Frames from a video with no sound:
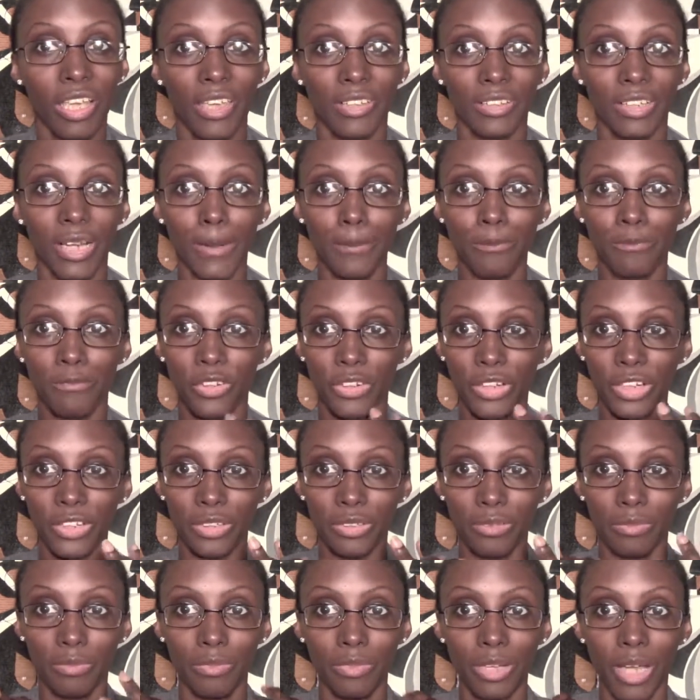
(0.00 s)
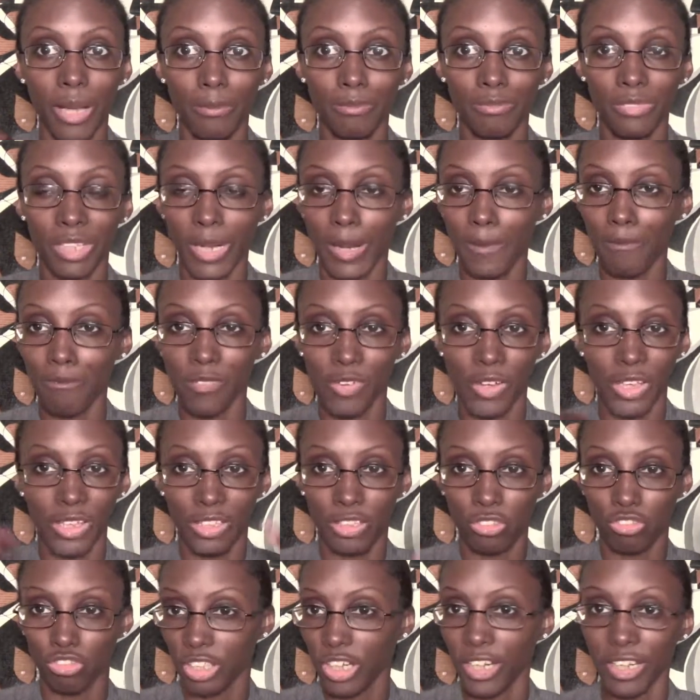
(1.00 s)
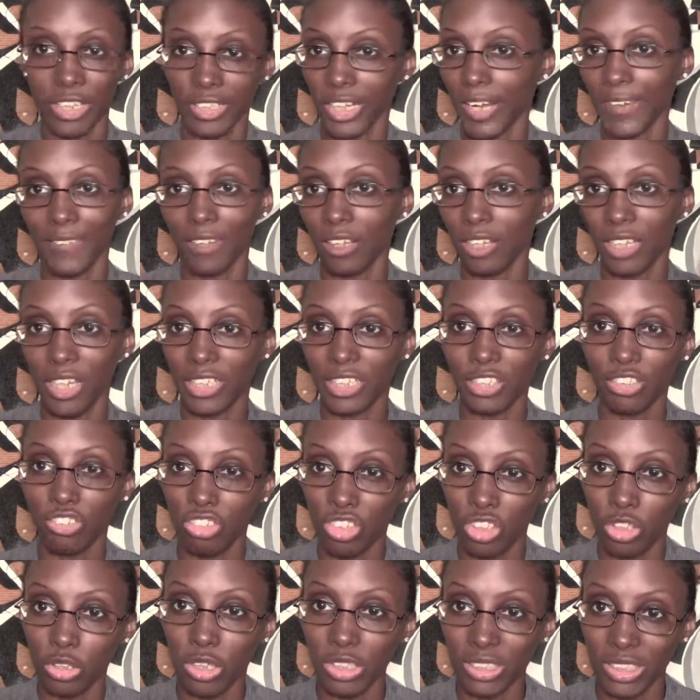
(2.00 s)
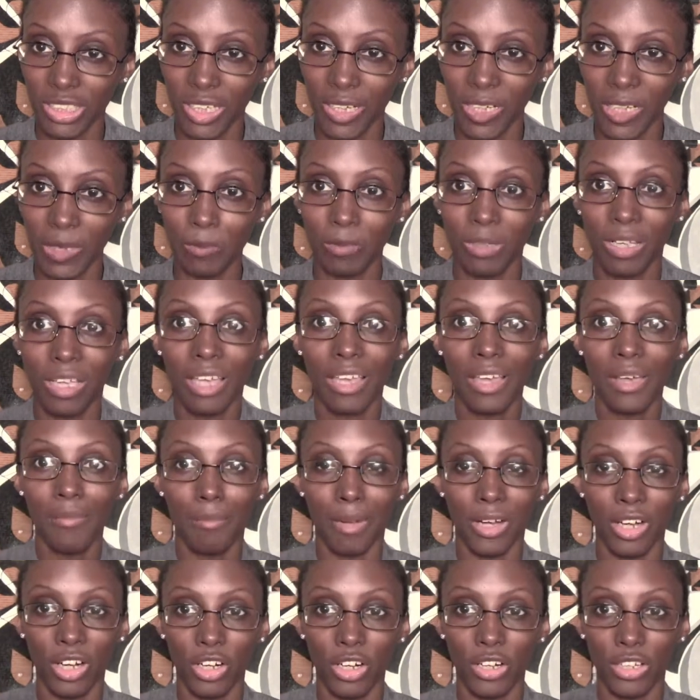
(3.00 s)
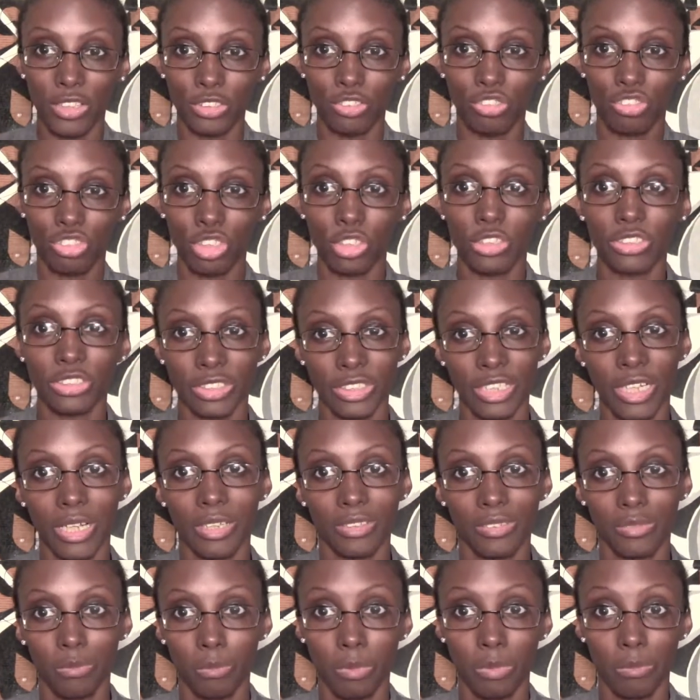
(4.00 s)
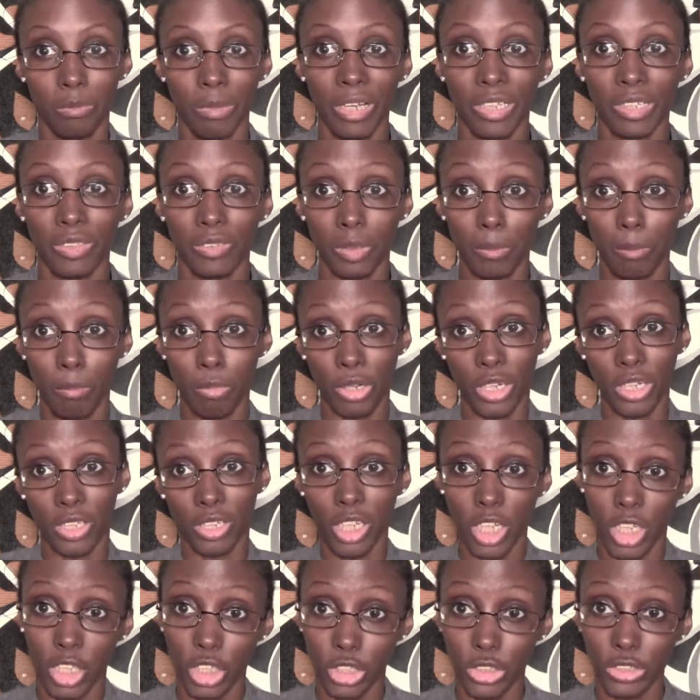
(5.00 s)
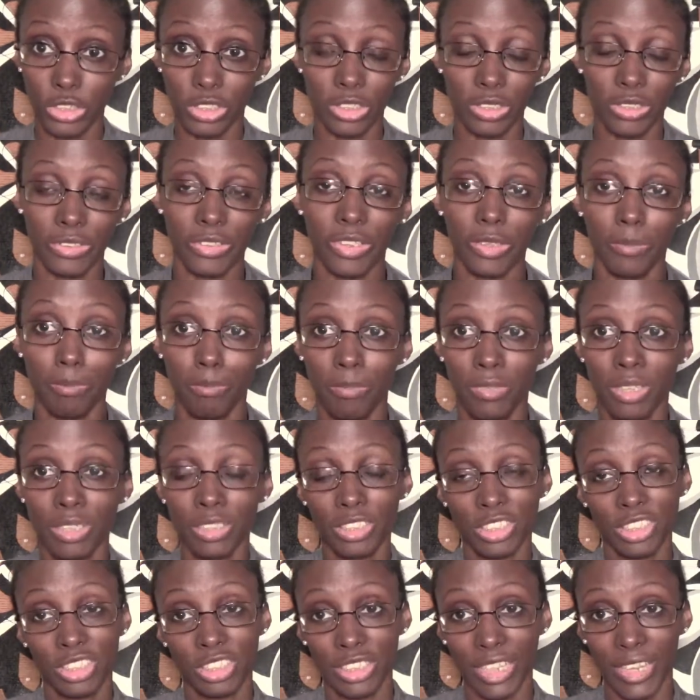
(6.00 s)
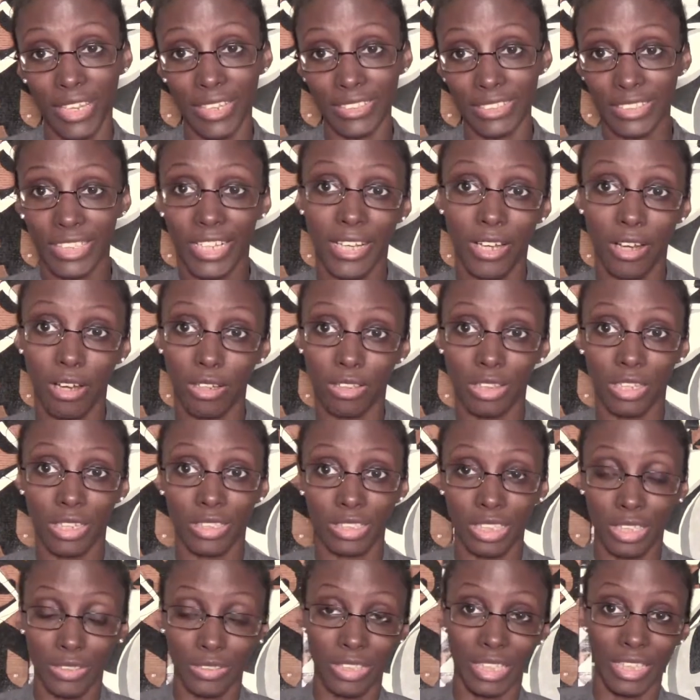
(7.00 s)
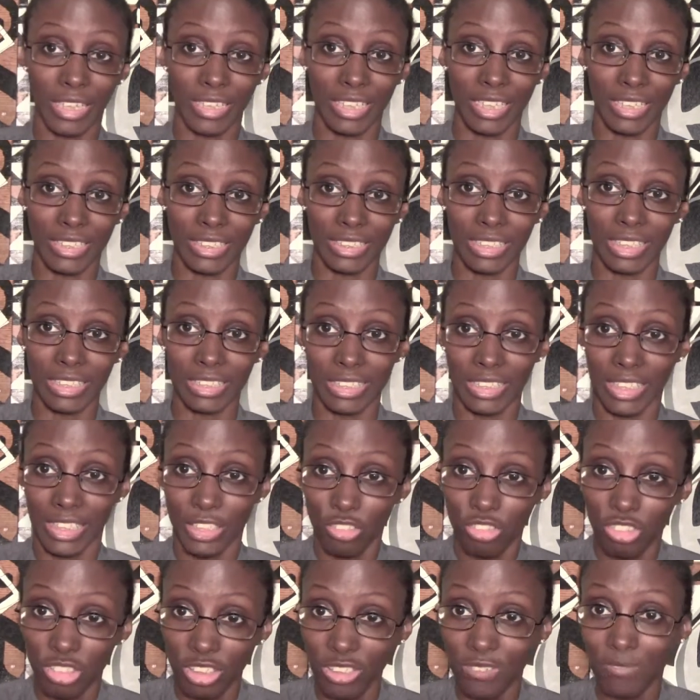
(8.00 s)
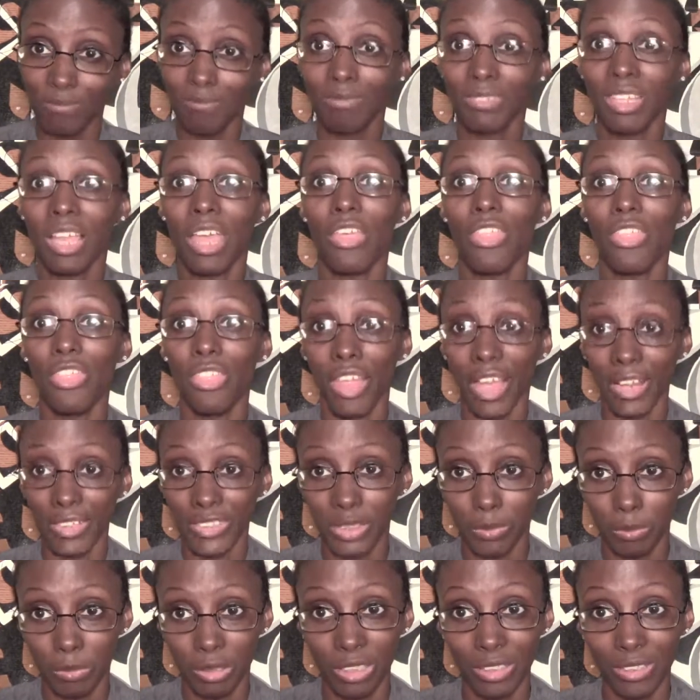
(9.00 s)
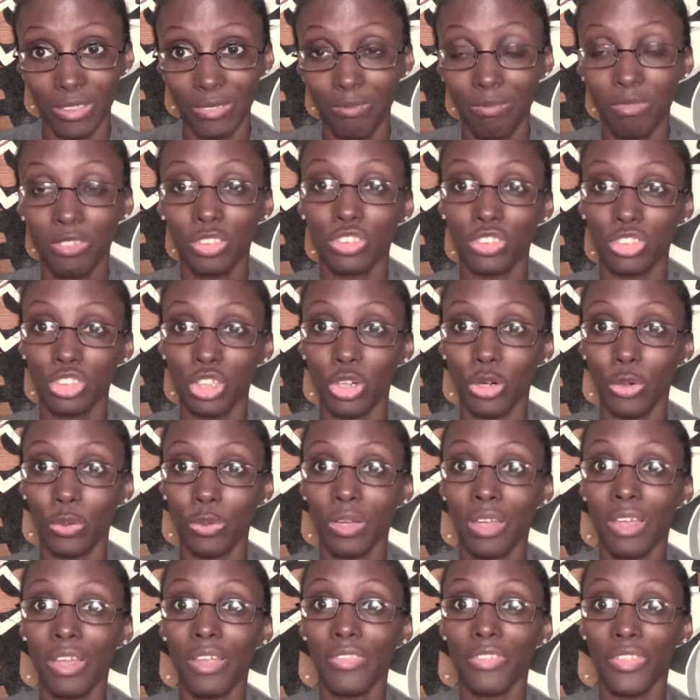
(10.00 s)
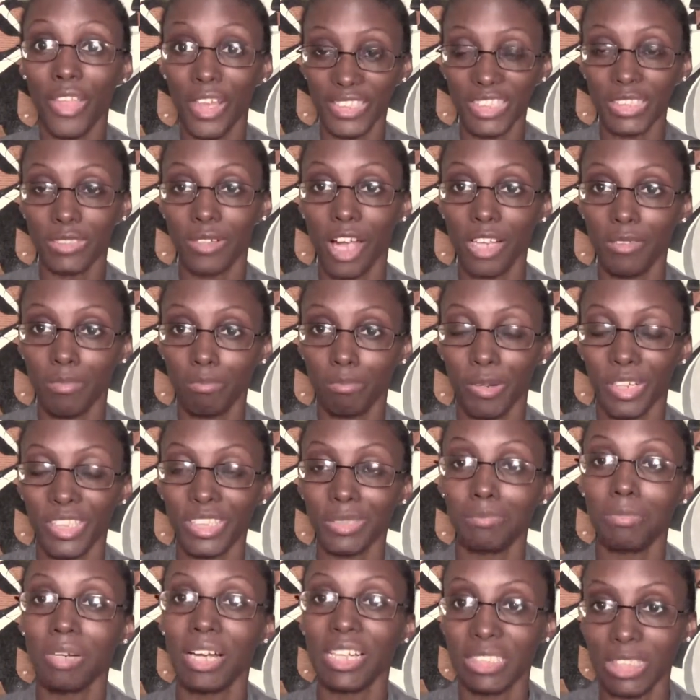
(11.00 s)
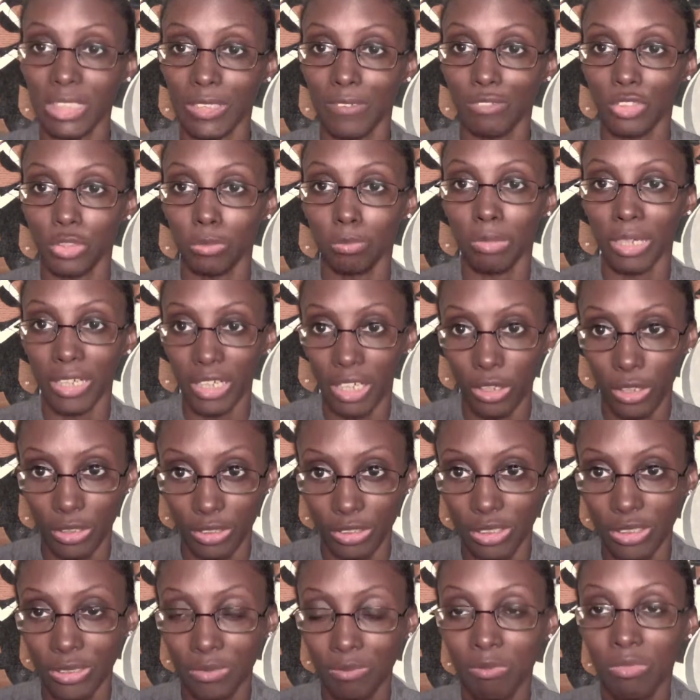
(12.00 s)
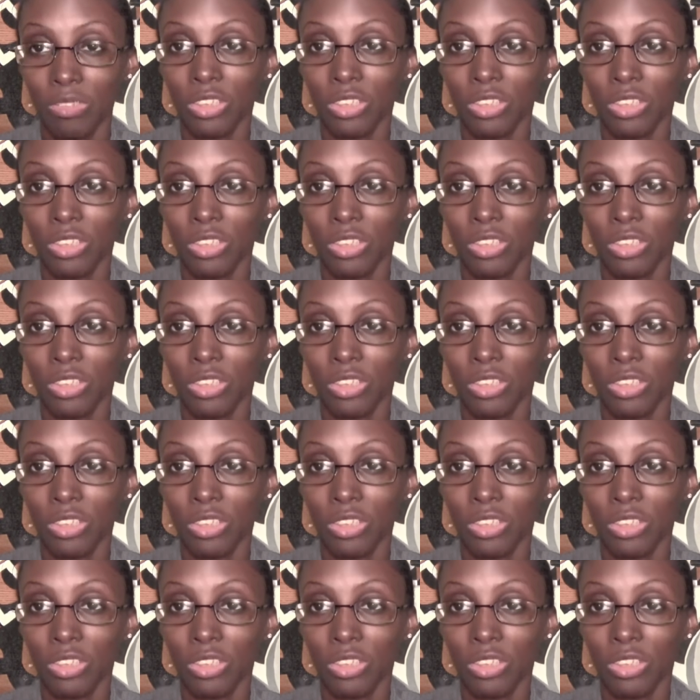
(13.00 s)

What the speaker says: And I'm very energetic. I have a lot of energy all the time. My art shows that by the bright colors and it stands out and the attention. That's me. So that's how I express myself through my art.